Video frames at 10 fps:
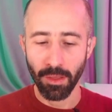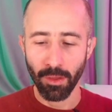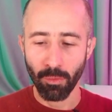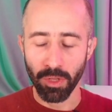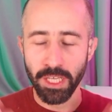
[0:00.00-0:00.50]

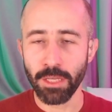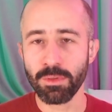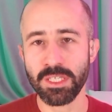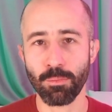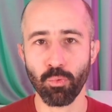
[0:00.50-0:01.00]
Well, here is
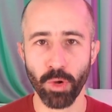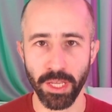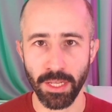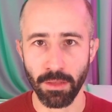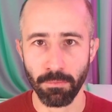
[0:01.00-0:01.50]
the
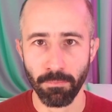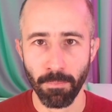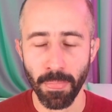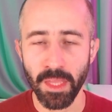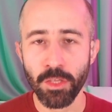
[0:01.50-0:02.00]
breakdown.
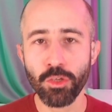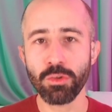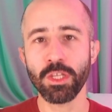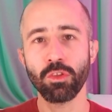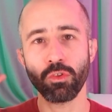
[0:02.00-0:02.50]
You
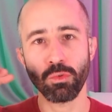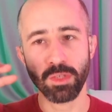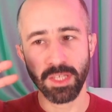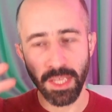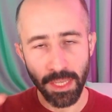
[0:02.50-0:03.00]
need to
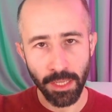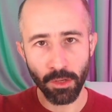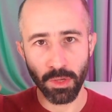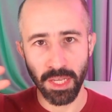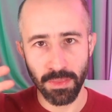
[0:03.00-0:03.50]
take a
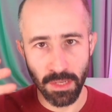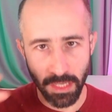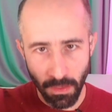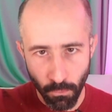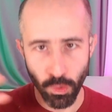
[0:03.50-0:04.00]
look at the
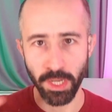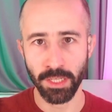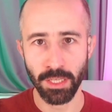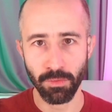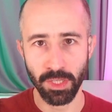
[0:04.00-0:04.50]
different
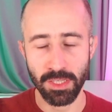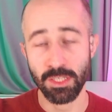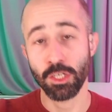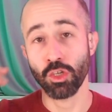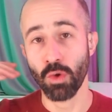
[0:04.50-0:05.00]
activities
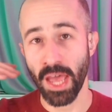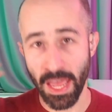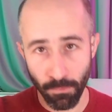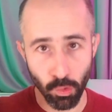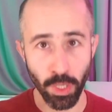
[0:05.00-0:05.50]
you
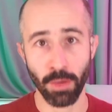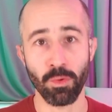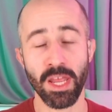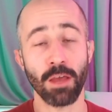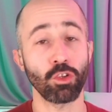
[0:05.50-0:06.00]
have to
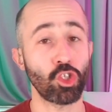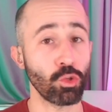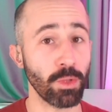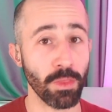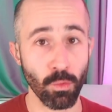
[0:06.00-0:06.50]
carry out
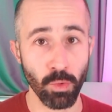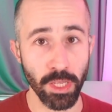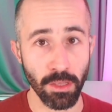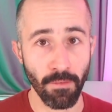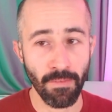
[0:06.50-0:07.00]
during the
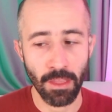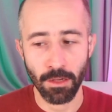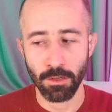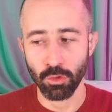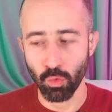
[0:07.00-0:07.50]
week
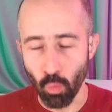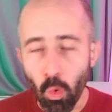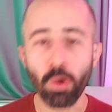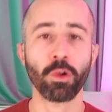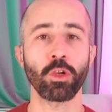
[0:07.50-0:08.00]
to
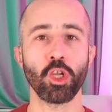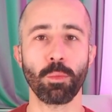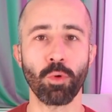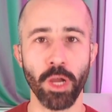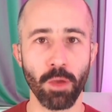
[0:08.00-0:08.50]
work on your
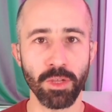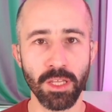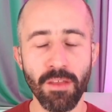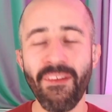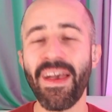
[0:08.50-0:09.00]

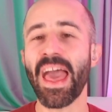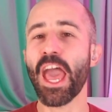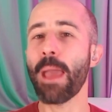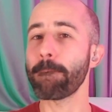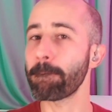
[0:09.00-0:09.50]
priority
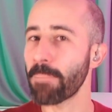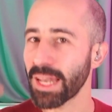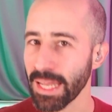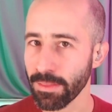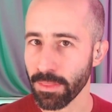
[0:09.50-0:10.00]
and
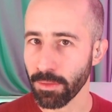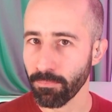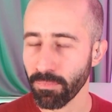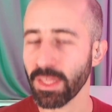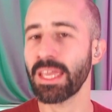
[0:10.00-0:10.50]
plan them
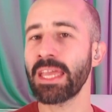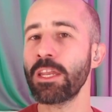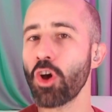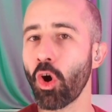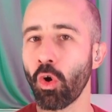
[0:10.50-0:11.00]

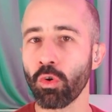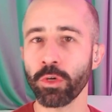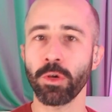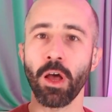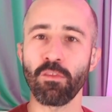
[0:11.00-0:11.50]
in
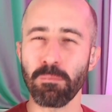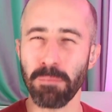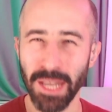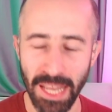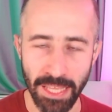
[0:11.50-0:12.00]
order of
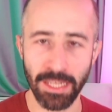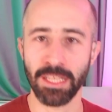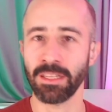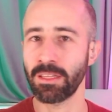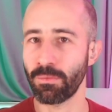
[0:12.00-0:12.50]
planning
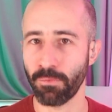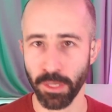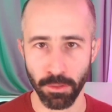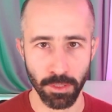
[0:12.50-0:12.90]
difficulty.